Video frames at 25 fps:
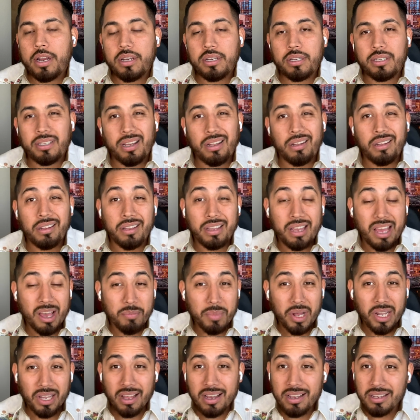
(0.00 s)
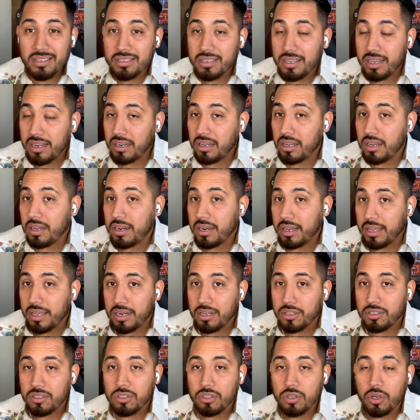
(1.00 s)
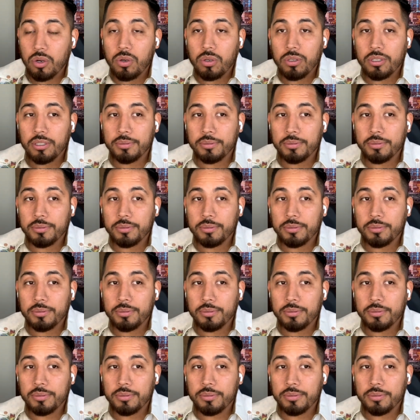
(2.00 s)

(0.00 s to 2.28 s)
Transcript: to sell on the MLS and couldn't get it sold,